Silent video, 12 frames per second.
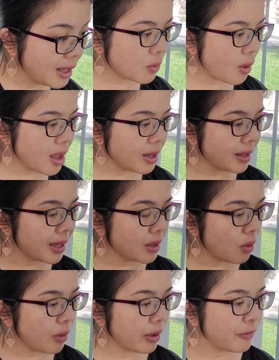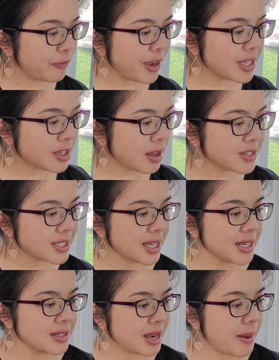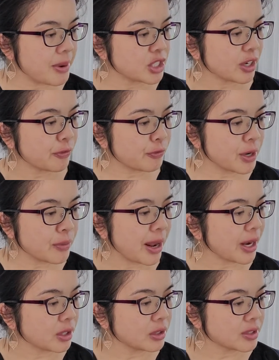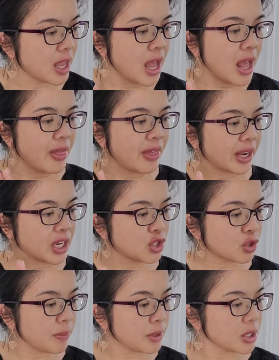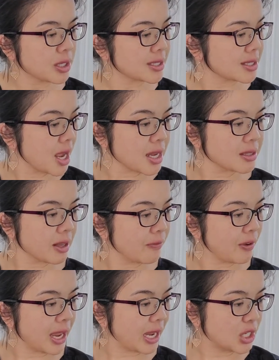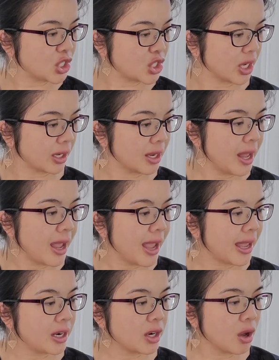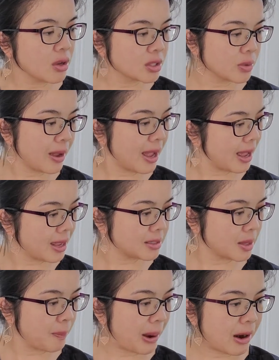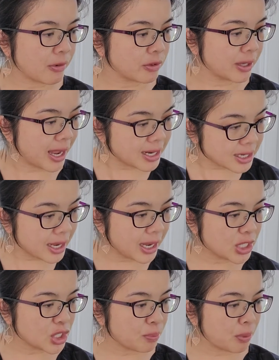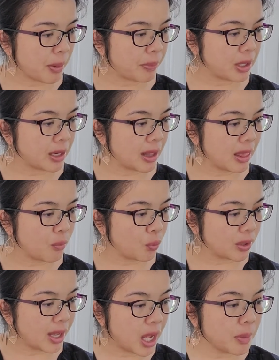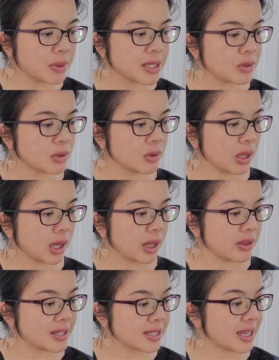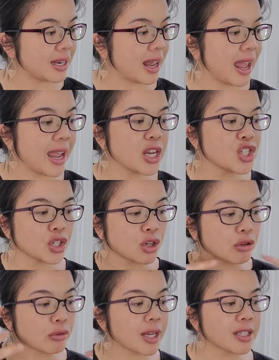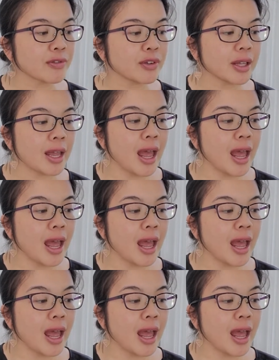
Squalene oil fights off skin-damaging free radicals that contribute to the signs of aging. And it also has a powerful anti-aging property and will help this Uh, the skin age gracefully,